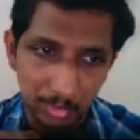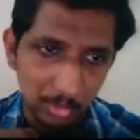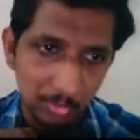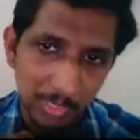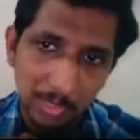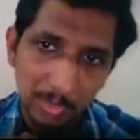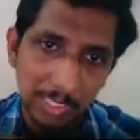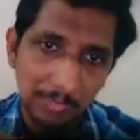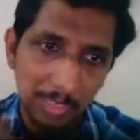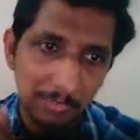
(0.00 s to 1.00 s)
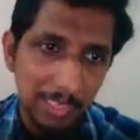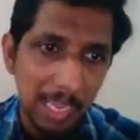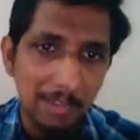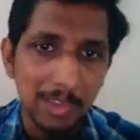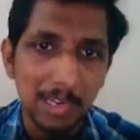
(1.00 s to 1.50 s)
So we know that when we
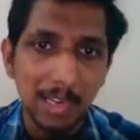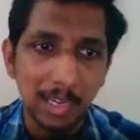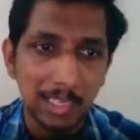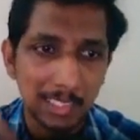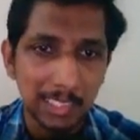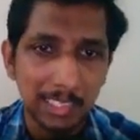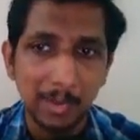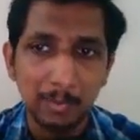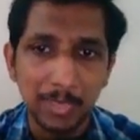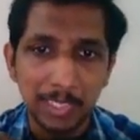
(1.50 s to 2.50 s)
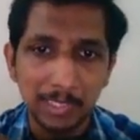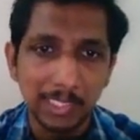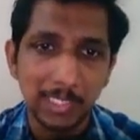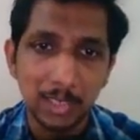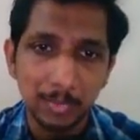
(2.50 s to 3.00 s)
have a larger number in
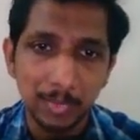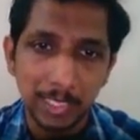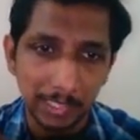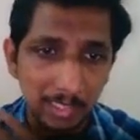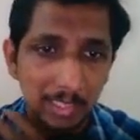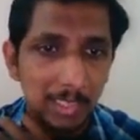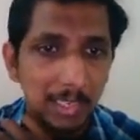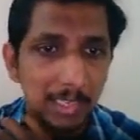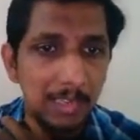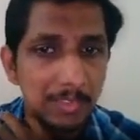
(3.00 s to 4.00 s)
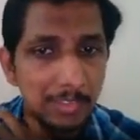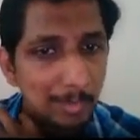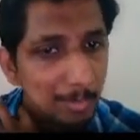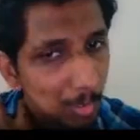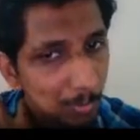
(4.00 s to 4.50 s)
the denominator, we
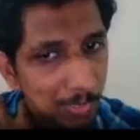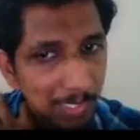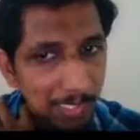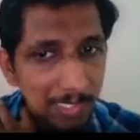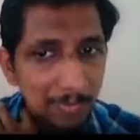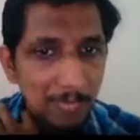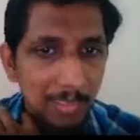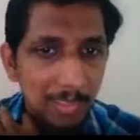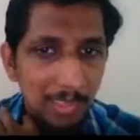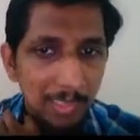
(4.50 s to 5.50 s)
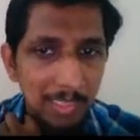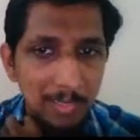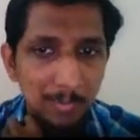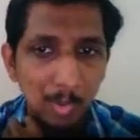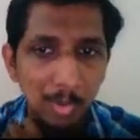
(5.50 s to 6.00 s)
will be obtaining a
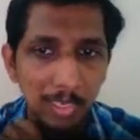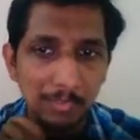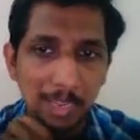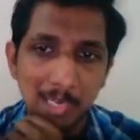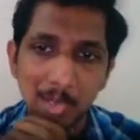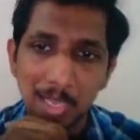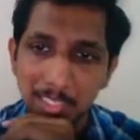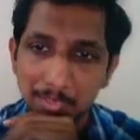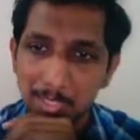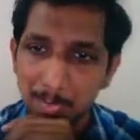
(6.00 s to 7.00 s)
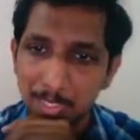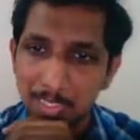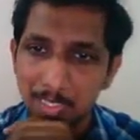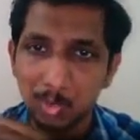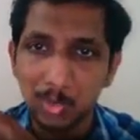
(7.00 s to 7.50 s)
smaller value as our
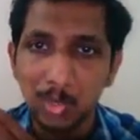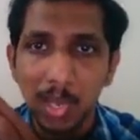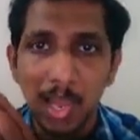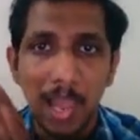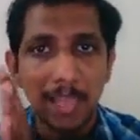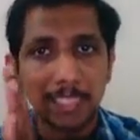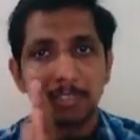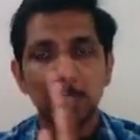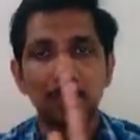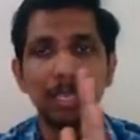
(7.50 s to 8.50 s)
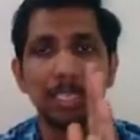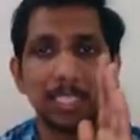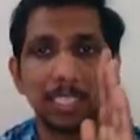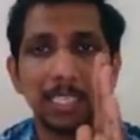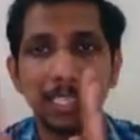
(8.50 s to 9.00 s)
spacing. So as our
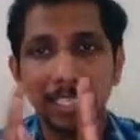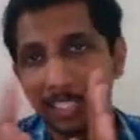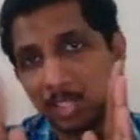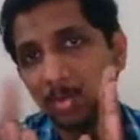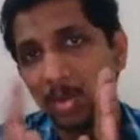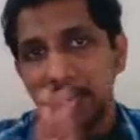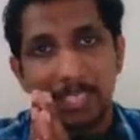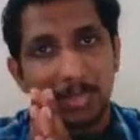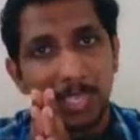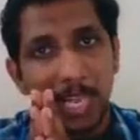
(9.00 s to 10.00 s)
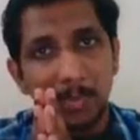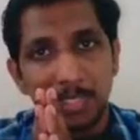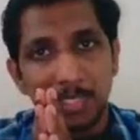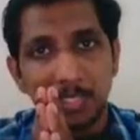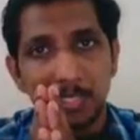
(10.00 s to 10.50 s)
spacing decreases, what actually
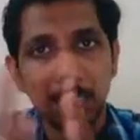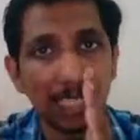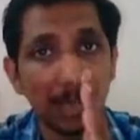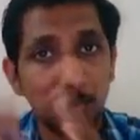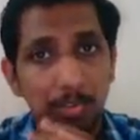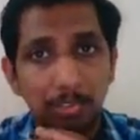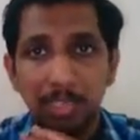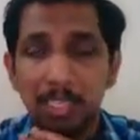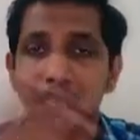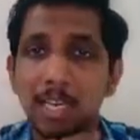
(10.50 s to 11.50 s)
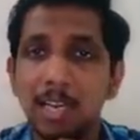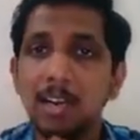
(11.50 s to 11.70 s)
happens is that the amount of area